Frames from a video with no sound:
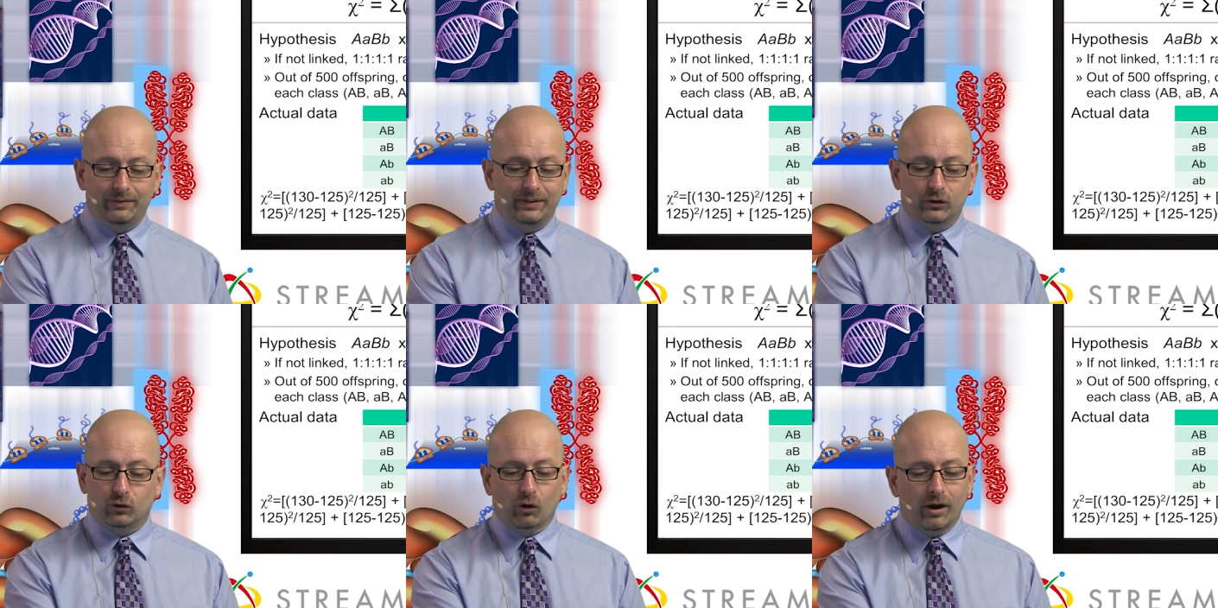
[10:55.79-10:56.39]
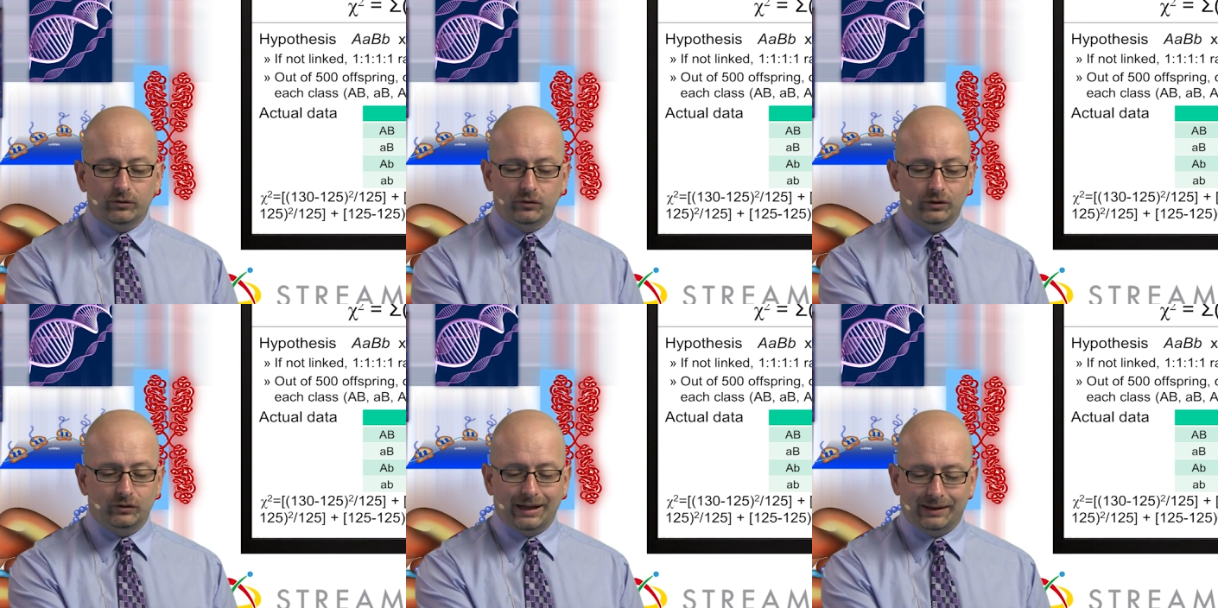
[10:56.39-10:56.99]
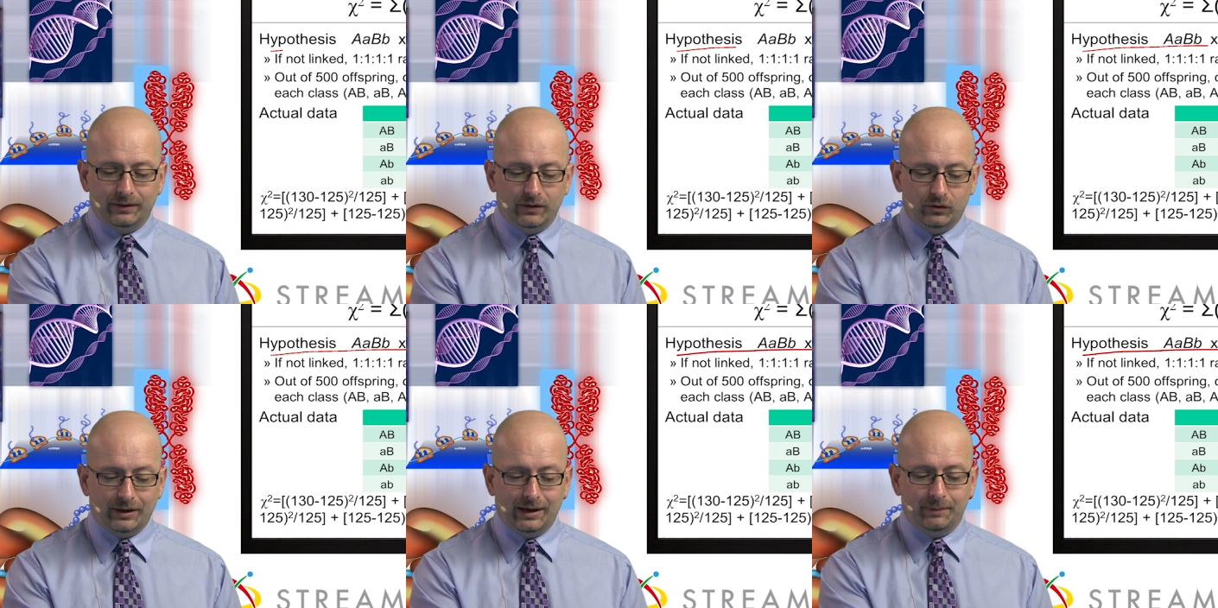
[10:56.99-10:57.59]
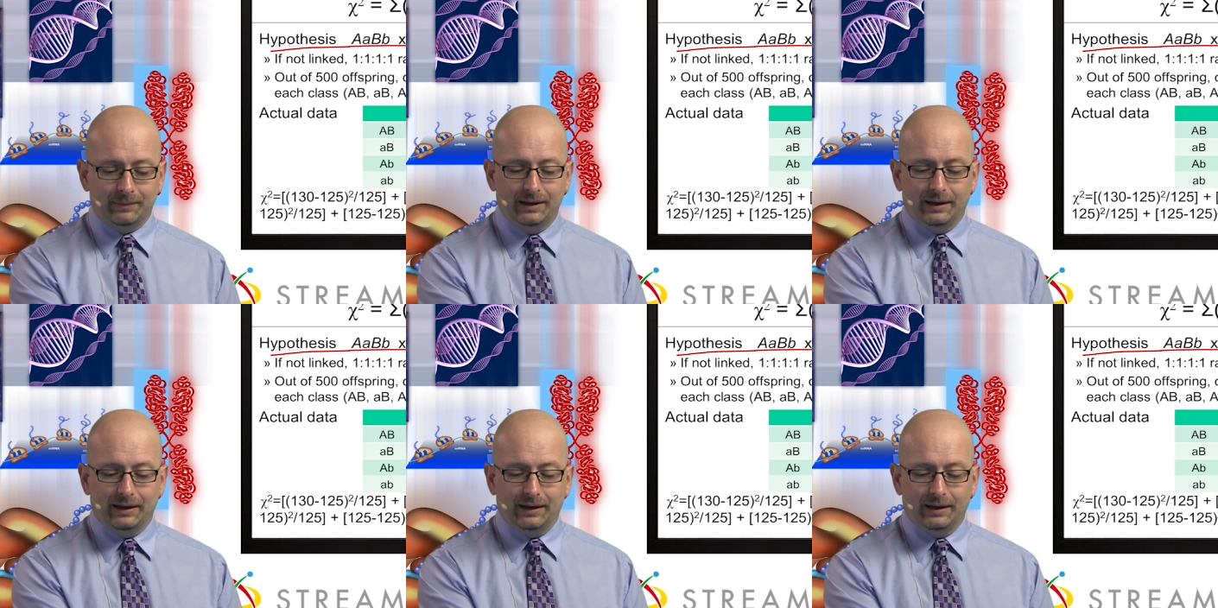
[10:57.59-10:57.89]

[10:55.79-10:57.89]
the cross is exactly the same,